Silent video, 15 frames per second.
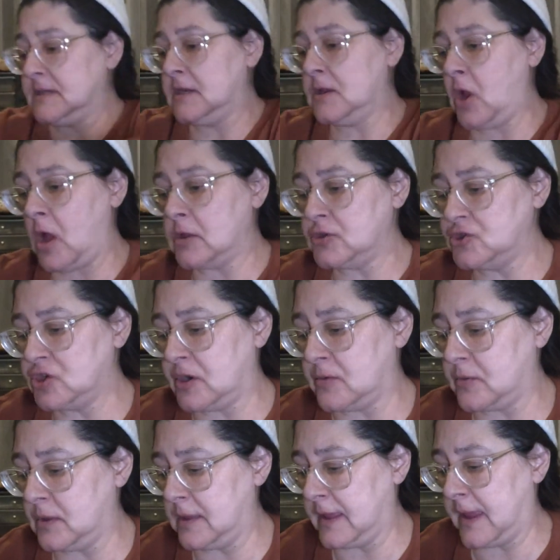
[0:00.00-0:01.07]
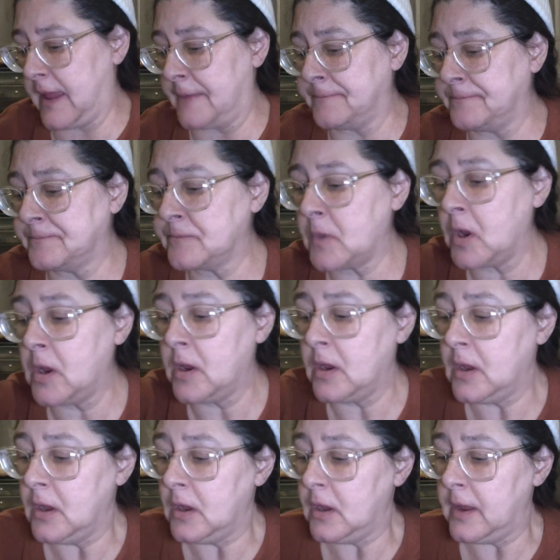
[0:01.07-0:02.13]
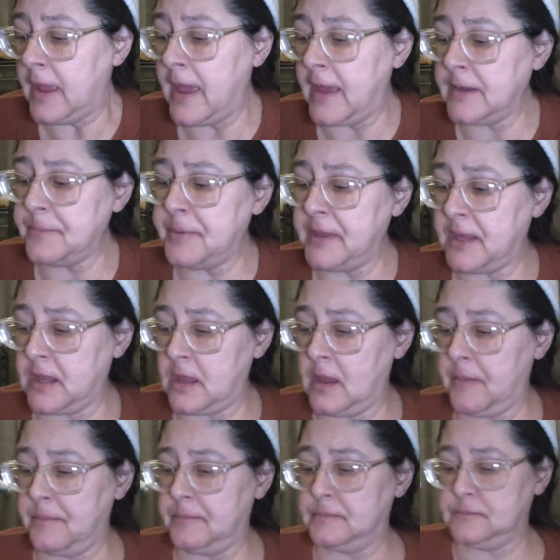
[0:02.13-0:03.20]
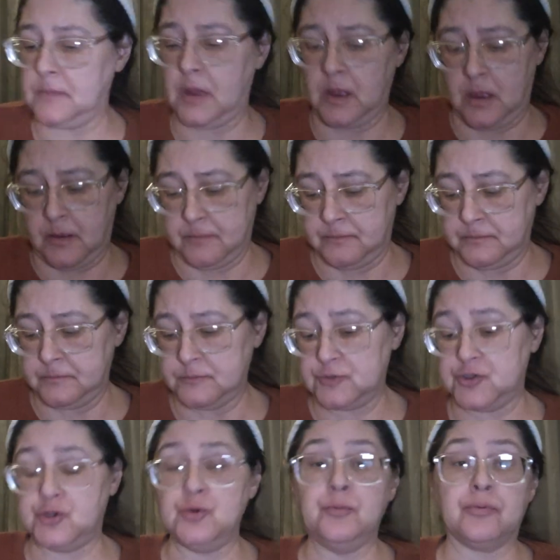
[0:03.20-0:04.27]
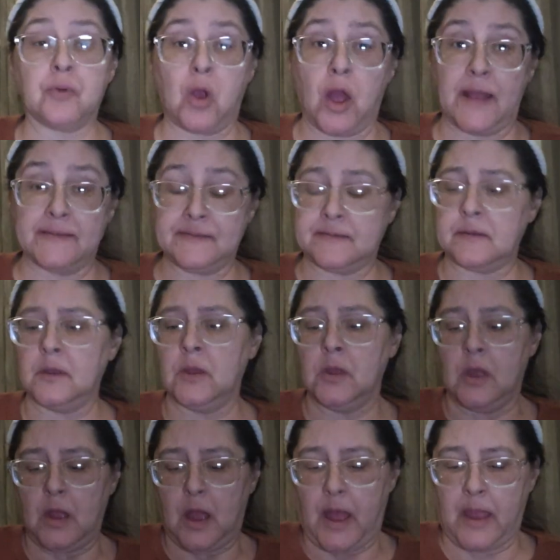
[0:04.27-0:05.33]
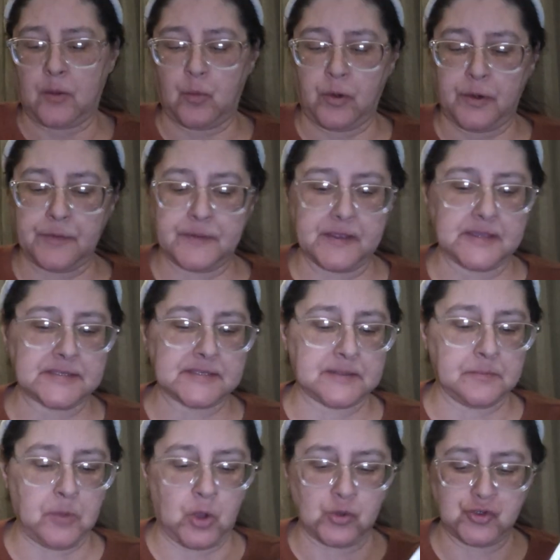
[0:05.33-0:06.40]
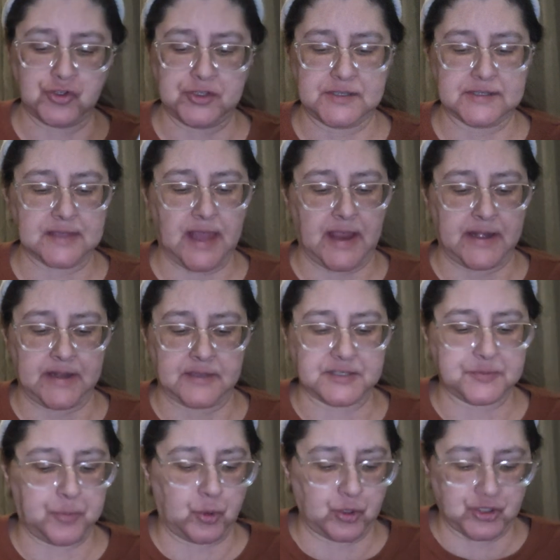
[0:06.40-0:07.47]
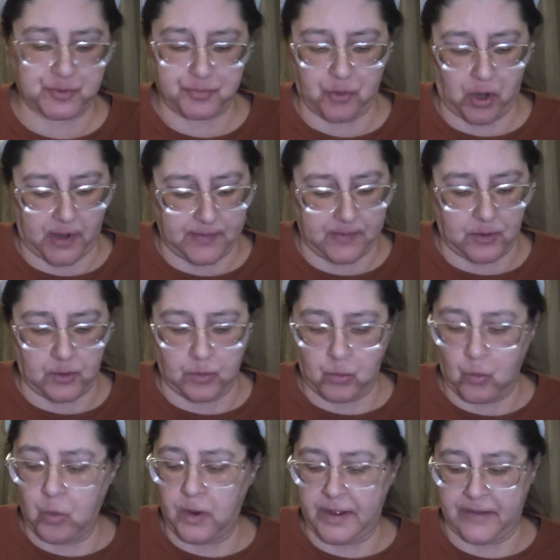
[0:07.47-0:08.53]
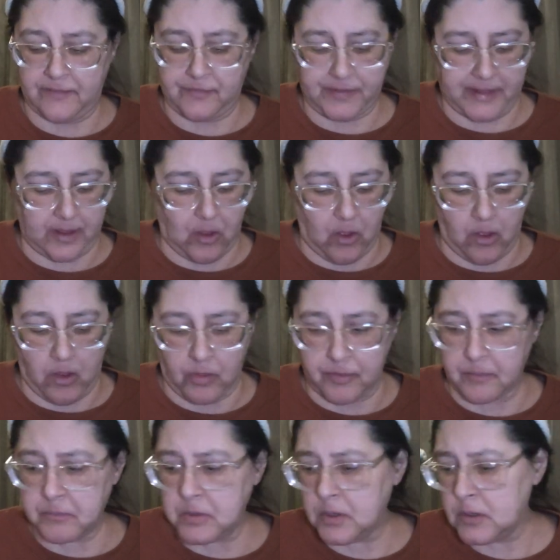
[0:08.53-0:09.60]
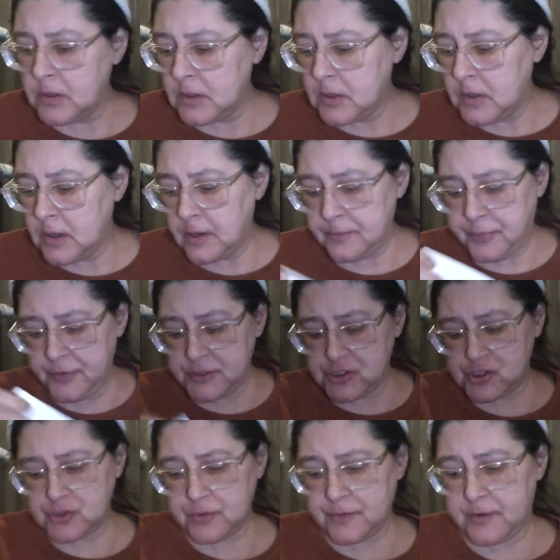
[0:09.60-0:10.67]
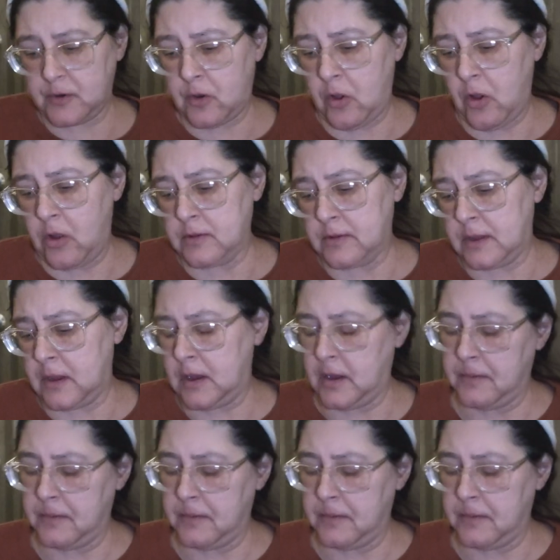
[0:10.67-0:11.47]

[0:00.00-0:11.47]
to the Dollar General again. Had to pick up two bras. I wear these the most, these kind of sports bras or whatever they call them. I'm pretty sure they're called